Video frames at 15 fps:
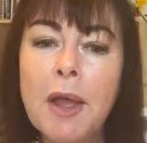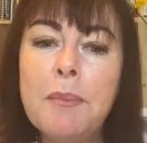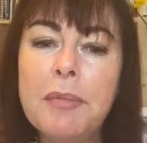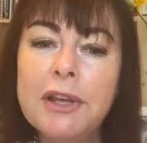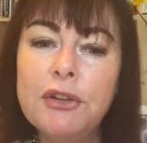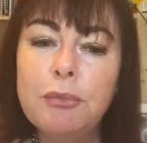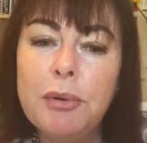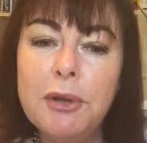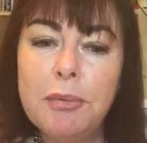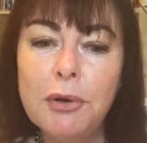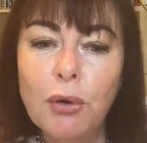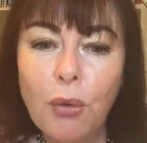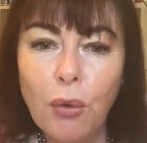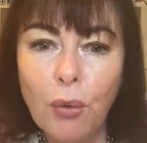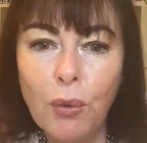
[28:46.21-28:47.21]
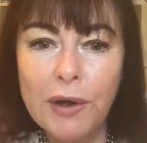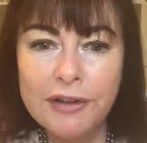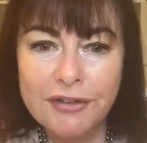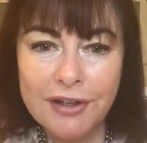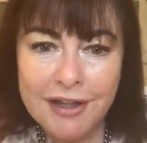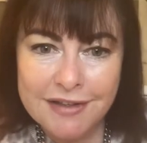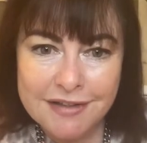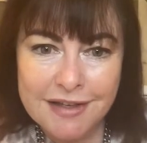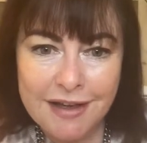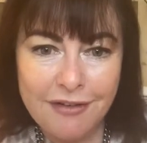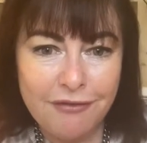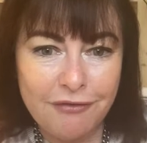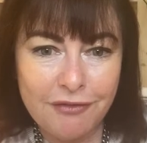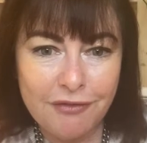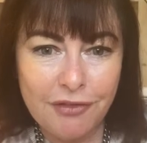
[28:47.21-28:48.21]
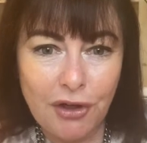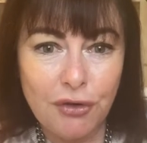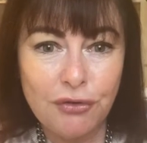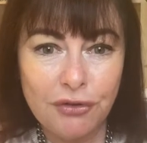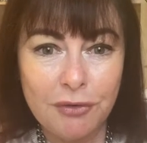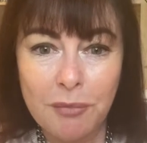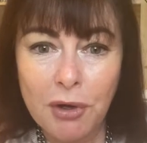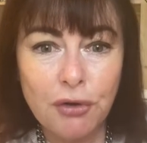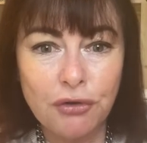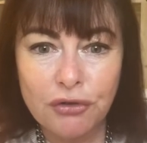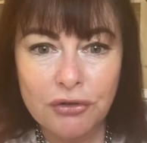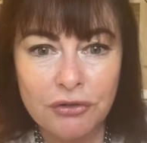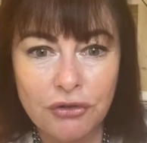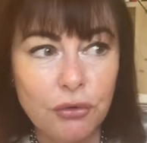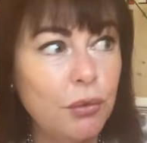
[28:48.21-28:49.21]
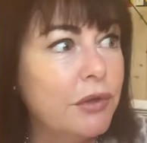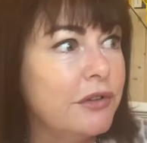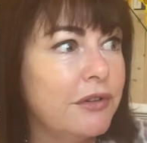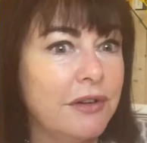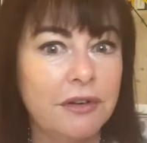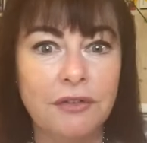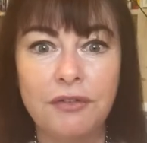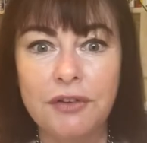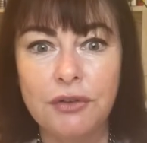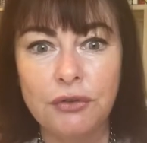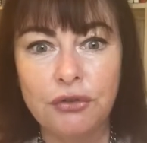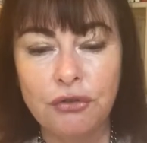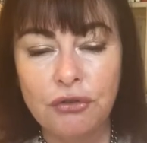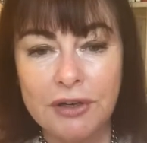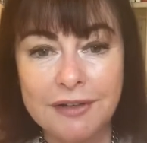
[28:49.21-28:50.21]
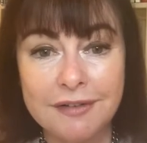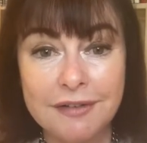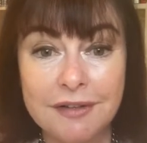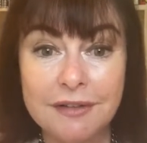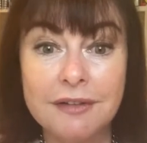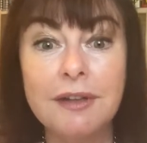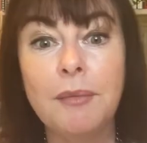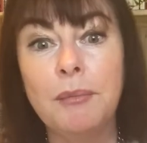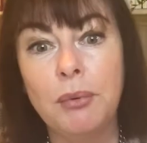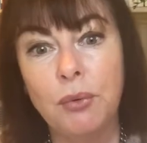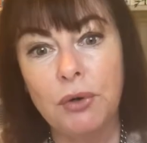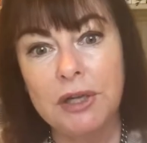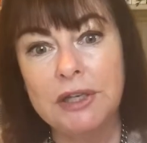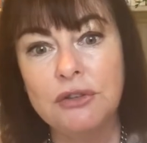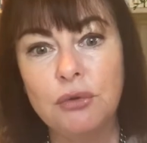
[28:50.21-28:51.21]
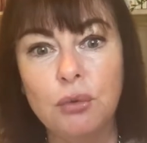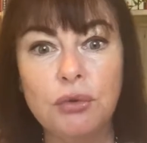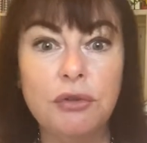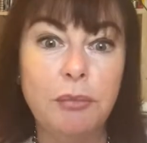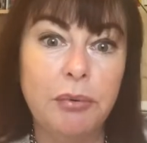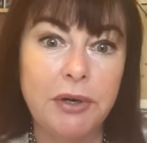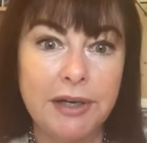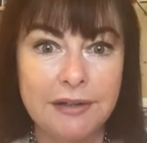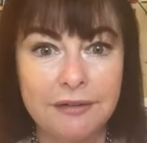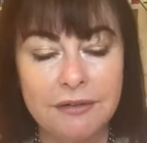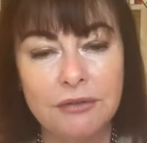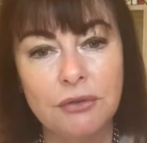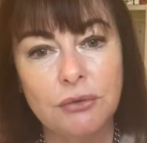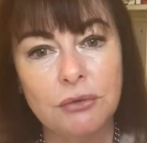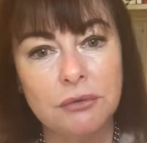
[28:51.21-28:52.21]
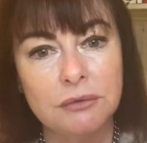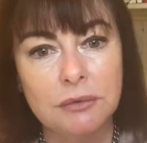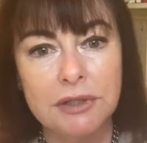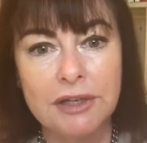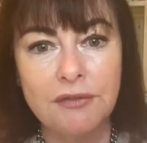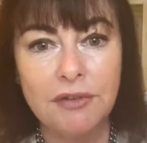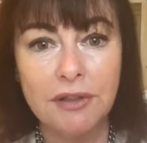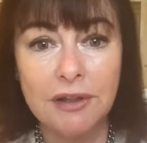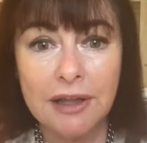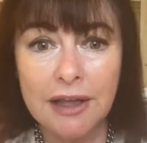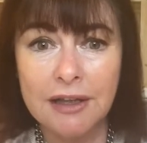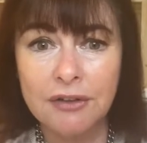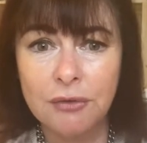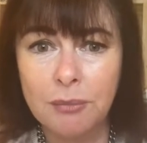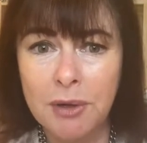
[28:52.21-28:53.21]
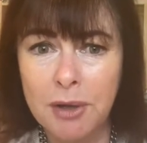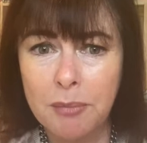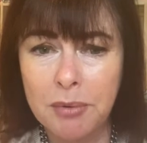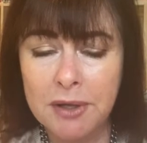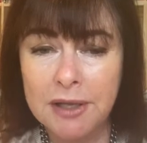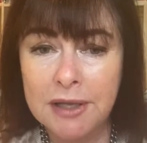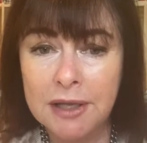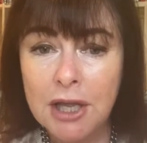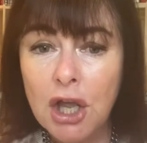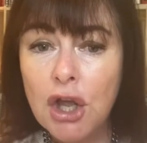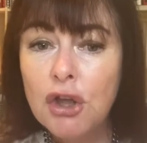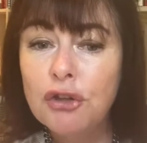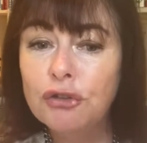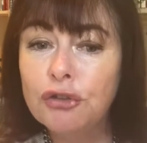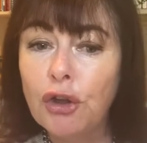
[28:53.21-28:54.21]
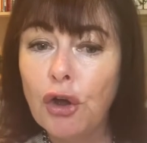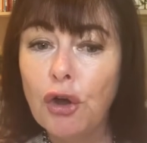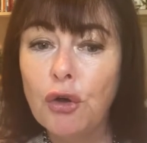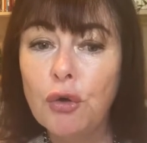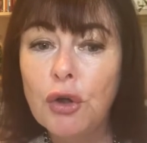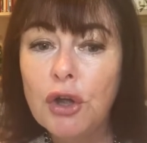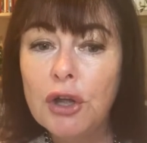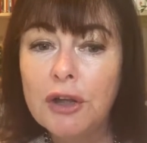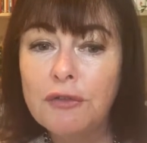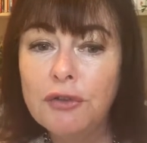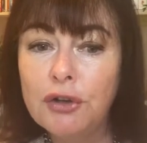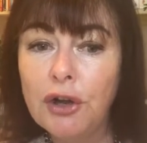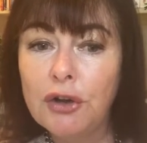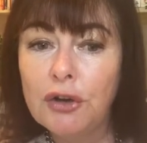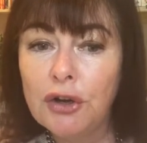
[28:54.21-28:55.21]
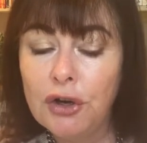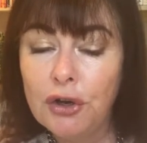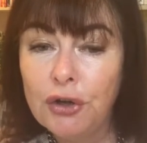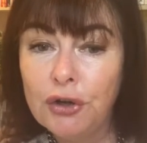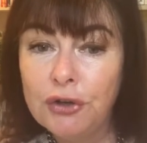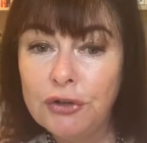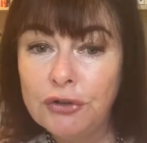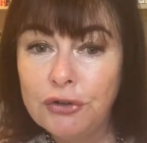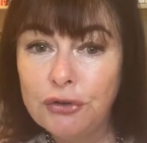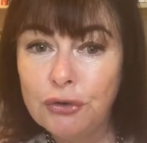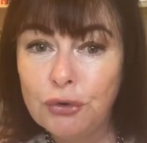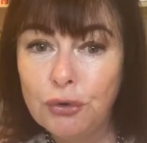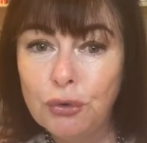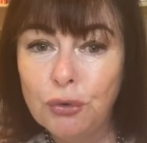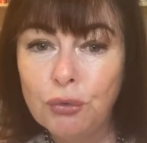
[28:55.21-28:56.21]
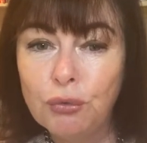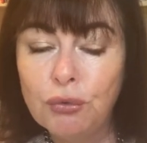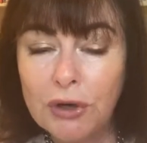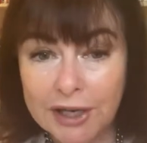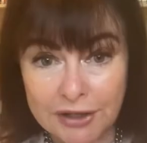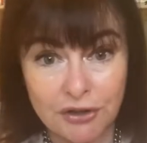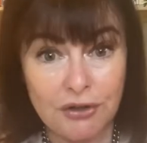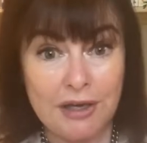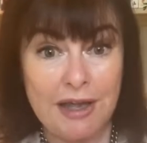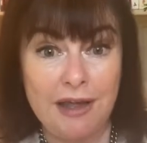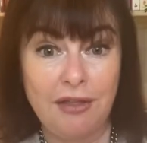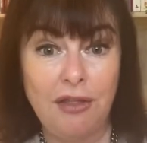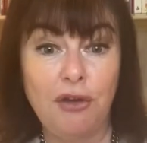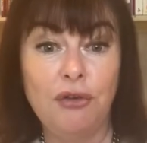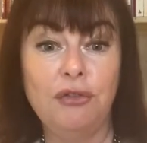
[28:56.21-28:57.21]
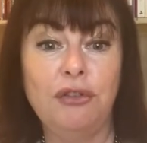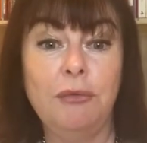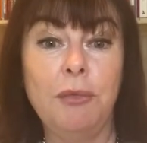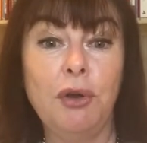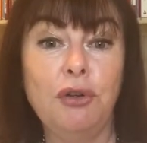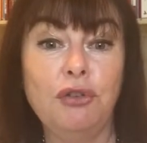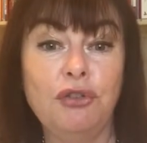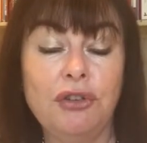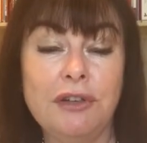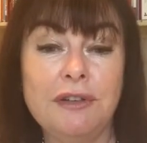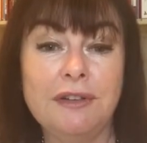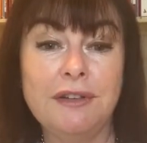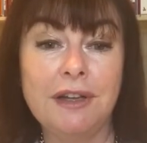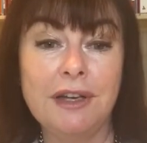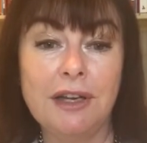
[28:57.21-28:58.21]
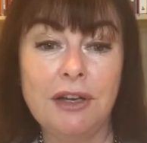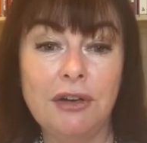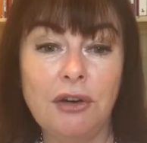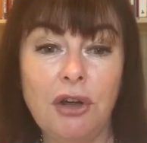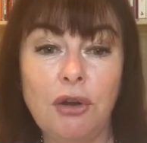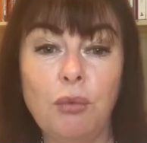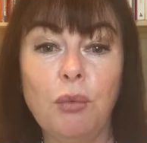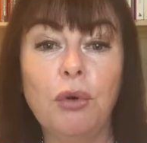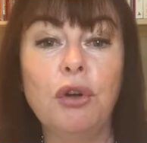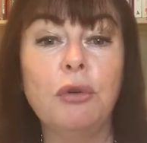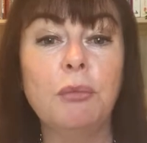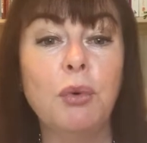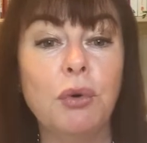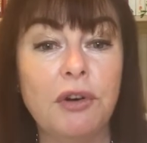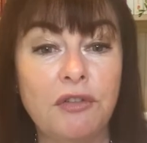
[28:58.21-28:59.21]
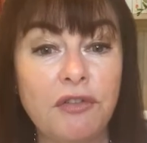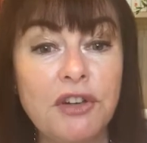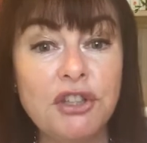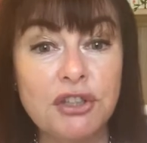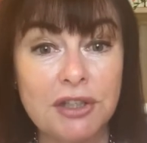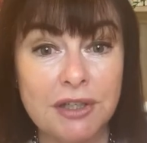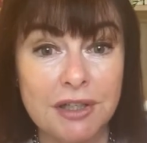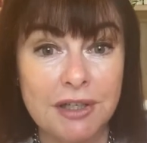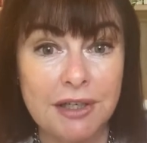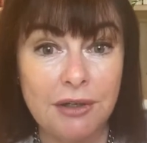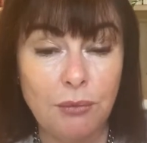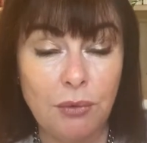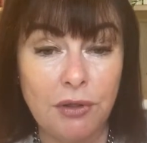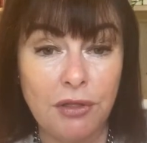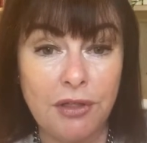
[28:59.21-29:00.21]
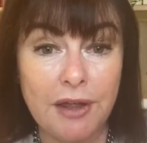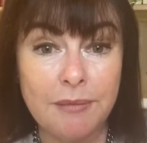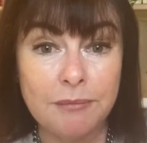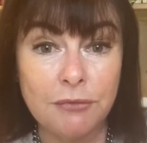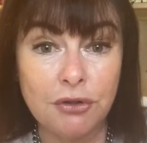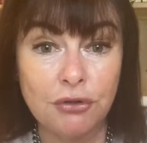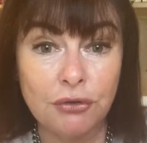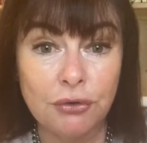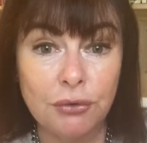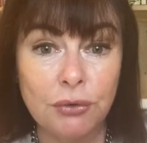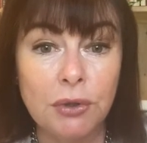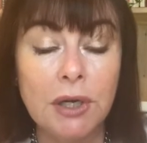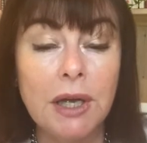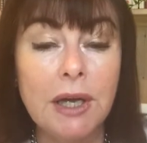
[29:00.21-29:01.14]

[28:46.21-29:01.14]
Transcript: because people are always going to have those emotions. You're always going to feel stressed at some point, or depressed, or whatever the case may be. So if you don't learn to regulate those emotions and work more efficiently with them to